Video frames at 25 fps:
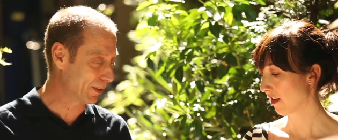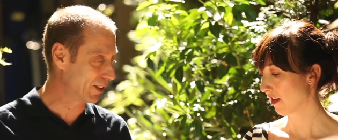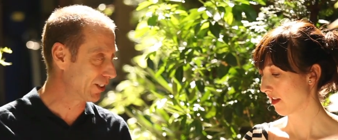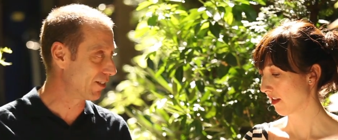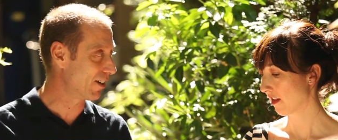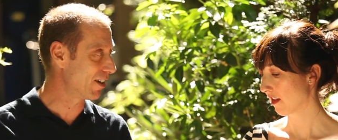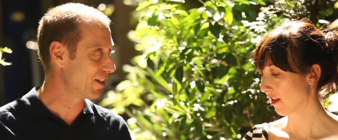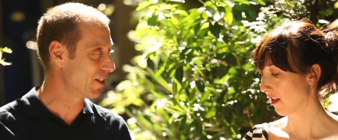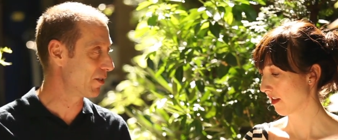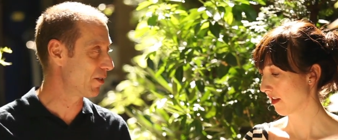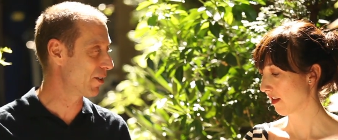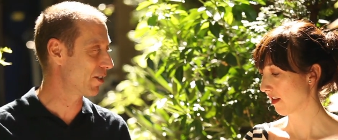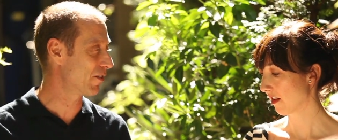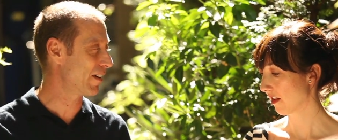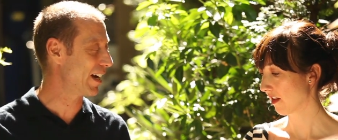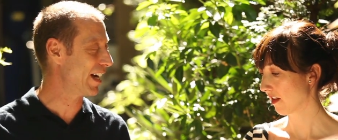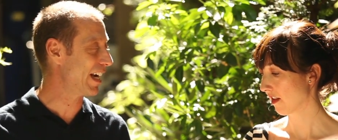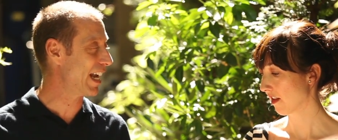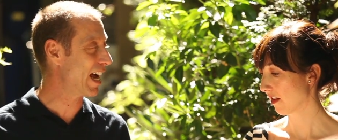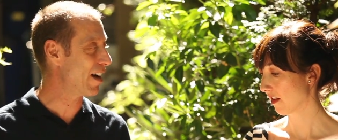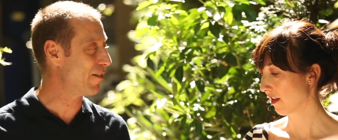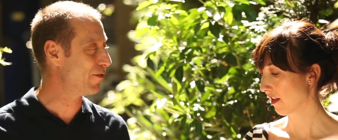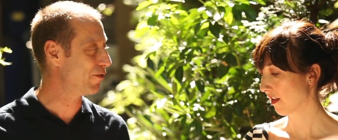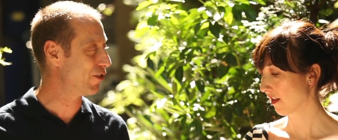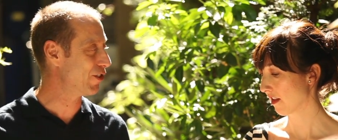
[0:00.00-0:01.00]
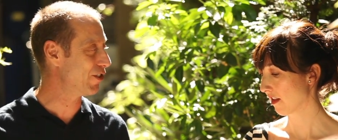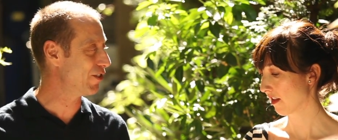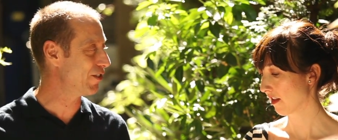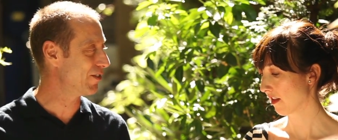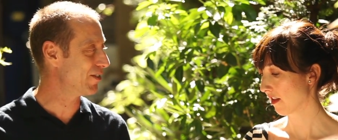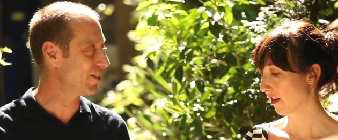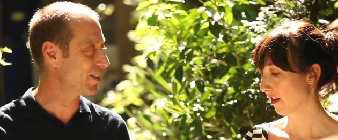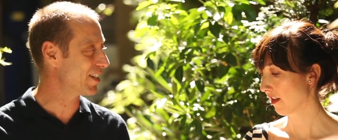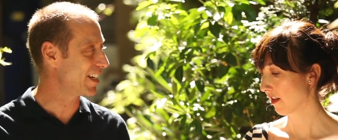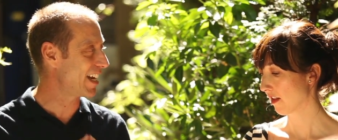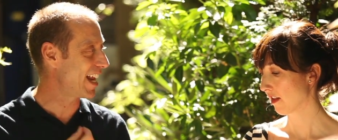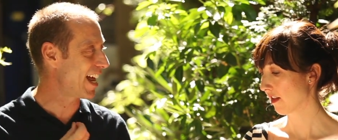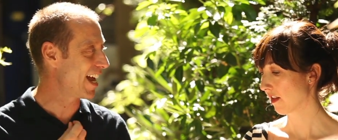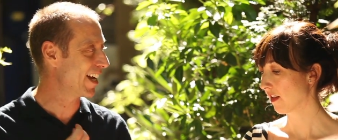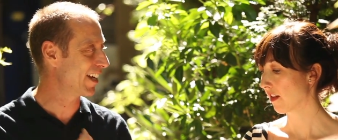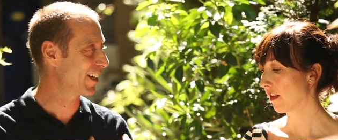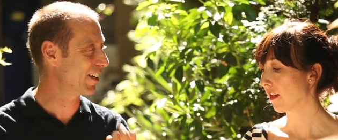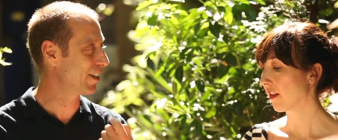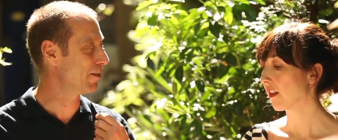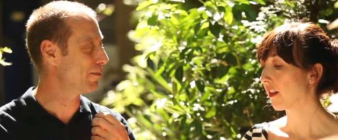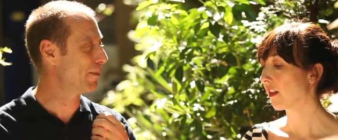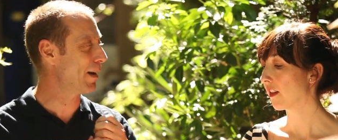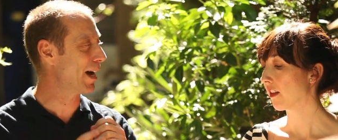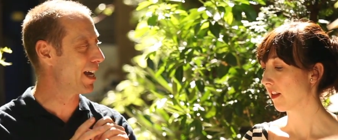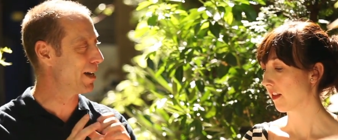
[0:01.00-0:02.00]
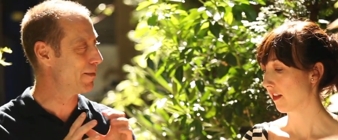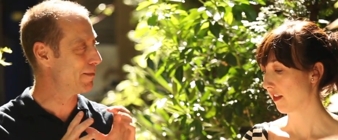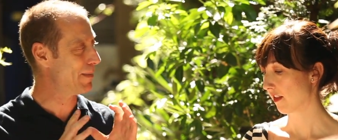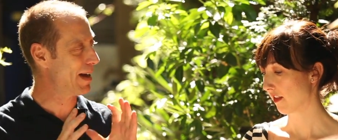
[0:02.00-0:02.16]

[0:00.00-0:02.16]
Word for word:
Speaker 1: but they're also a great afternoon snack. You buy a